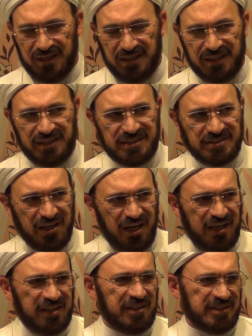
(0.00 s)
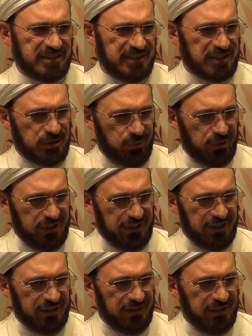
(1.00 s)
He designed us this
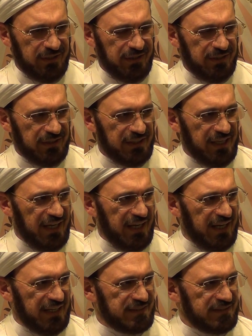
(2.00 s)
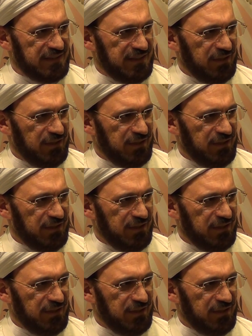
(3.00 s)
world that